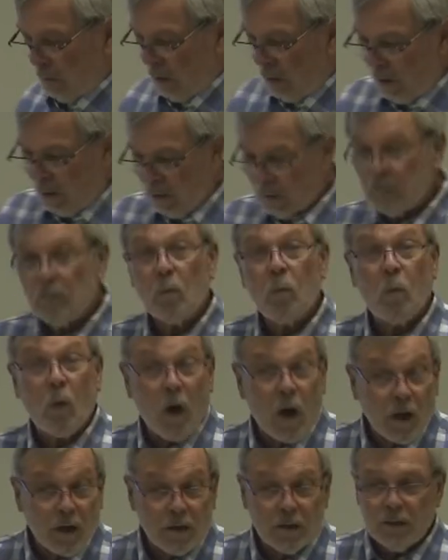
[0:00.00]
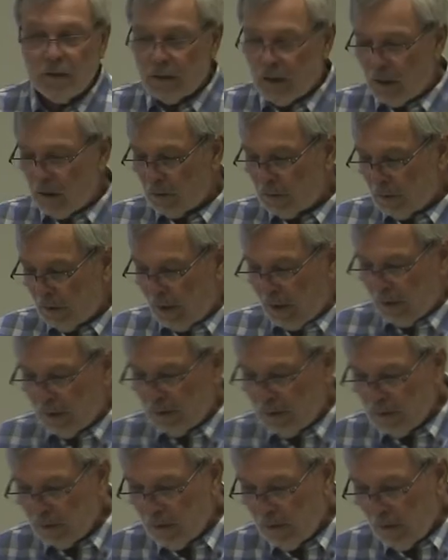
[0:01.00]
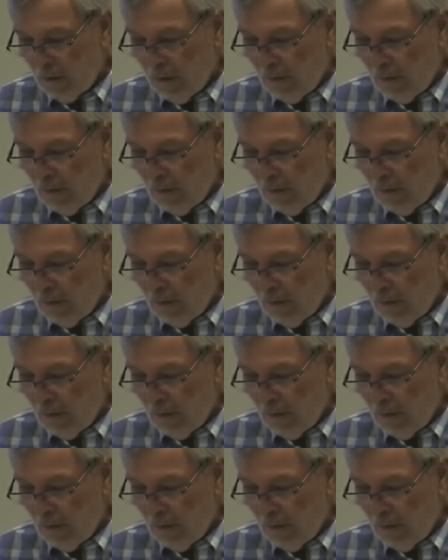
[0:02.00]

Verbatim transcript: uh, Water, now Canyon.